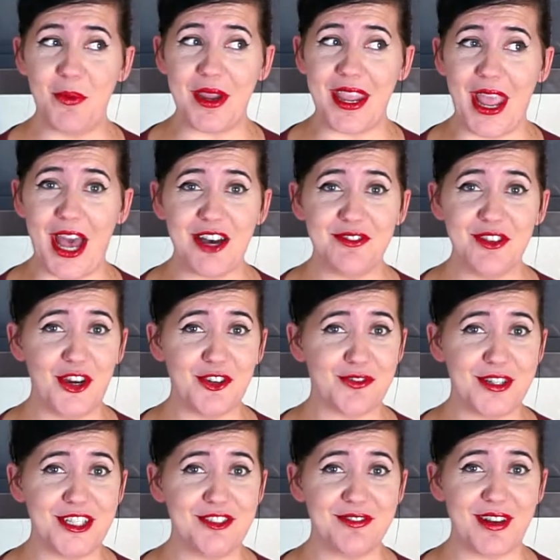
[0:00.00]
We have no
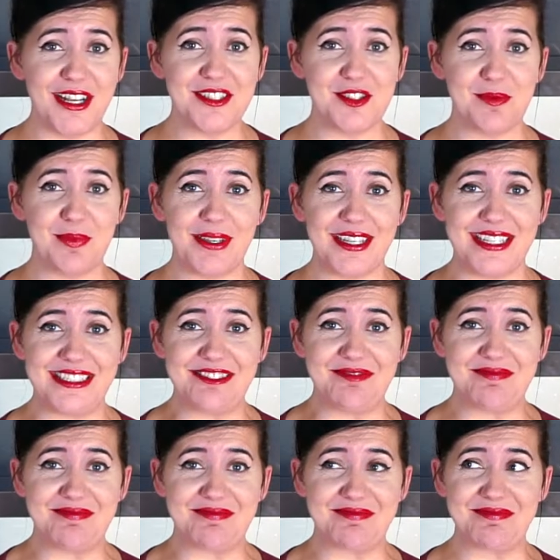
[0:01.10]
written recipe.
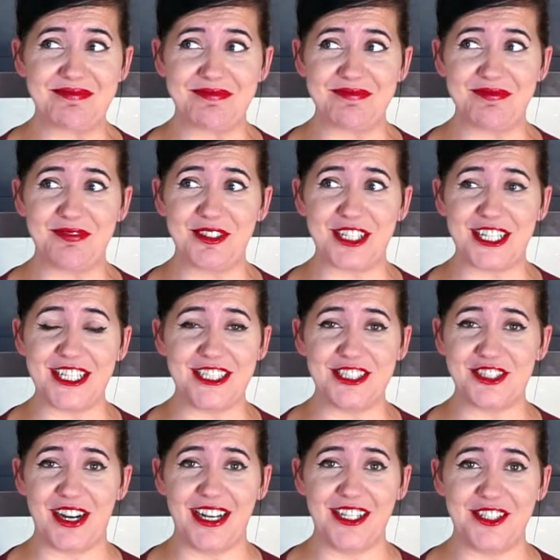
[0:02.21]
We're gonna
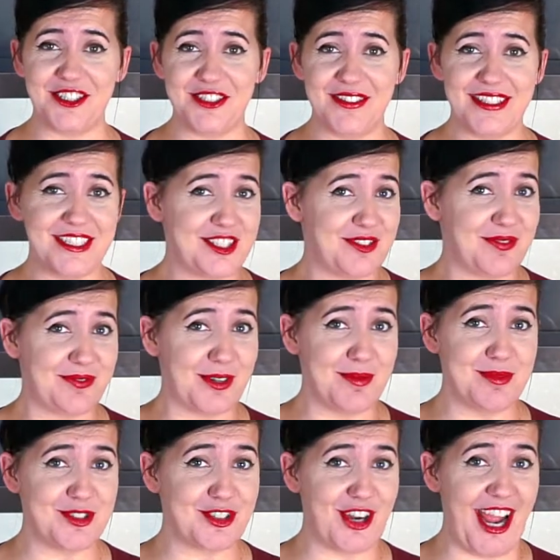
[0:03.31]
try to do this from
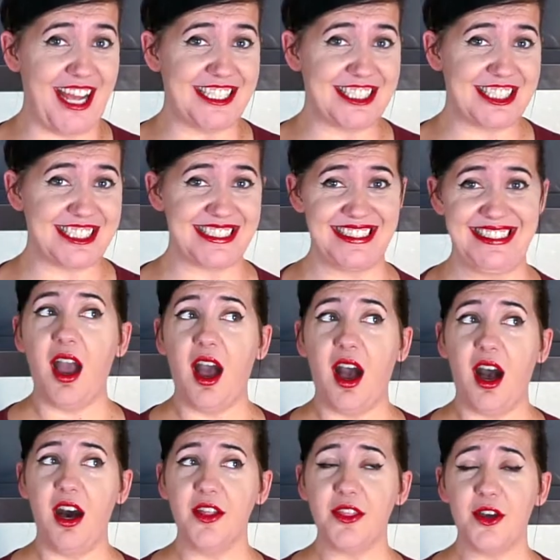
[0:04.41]
scratch,
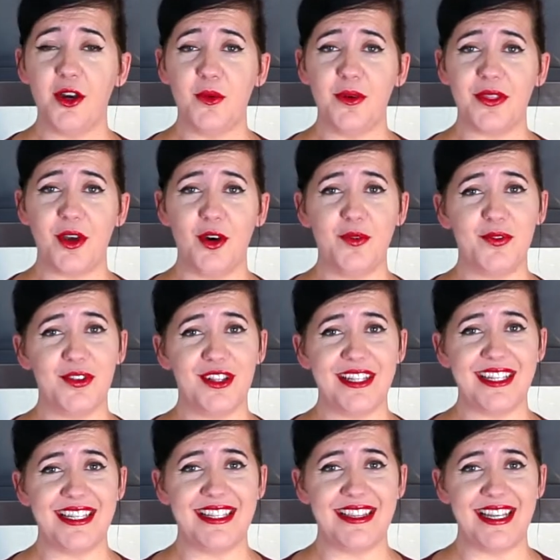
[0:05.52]
although with
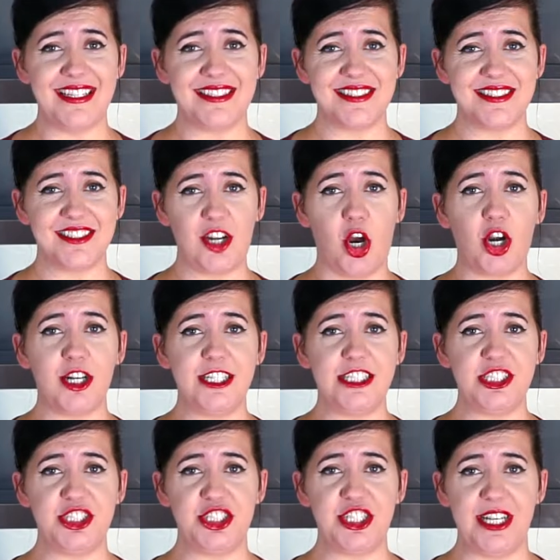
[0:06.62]
hopefully less
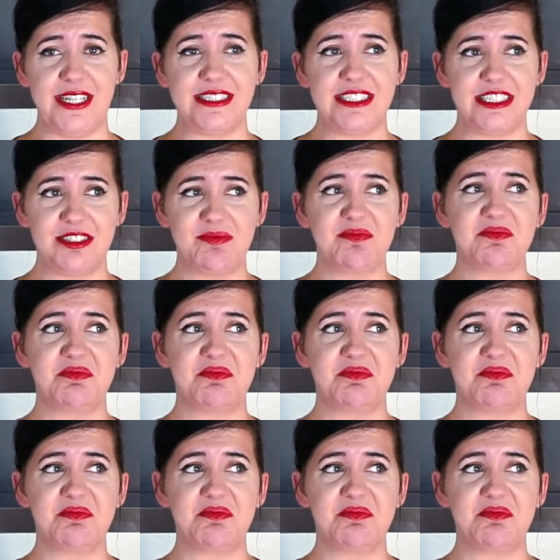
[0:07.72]
carnage and